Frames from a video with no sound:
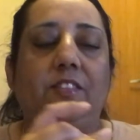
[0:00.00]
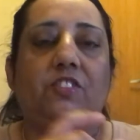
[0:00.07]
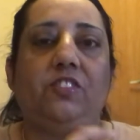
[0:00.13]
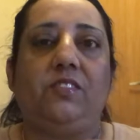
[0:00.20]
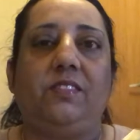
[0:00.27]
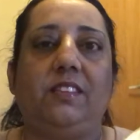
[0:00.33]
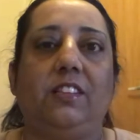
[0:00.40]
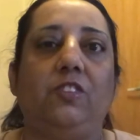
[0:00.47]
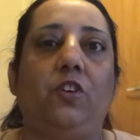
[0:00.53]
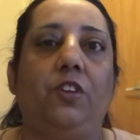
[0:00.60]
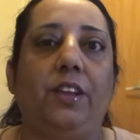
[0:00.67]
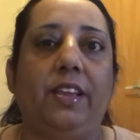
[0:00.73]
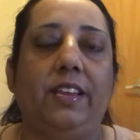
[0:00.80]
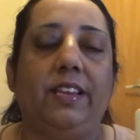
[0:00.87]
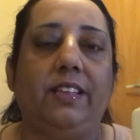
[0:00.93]
she's still got
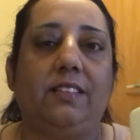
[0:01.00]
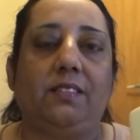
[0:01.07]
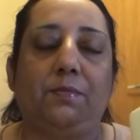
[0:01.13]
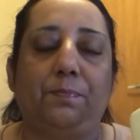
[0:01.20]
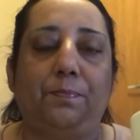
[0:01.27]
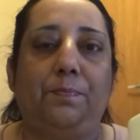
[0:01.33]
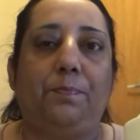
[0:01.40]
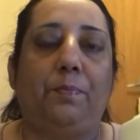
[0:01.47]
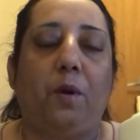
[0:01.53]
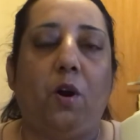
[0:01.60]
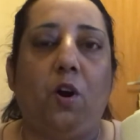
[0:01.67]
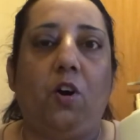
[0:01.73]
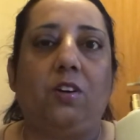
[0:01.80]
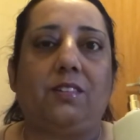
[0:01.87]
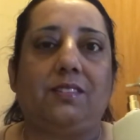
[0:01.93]
it in its
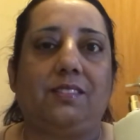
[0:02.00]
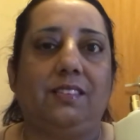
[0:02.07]
box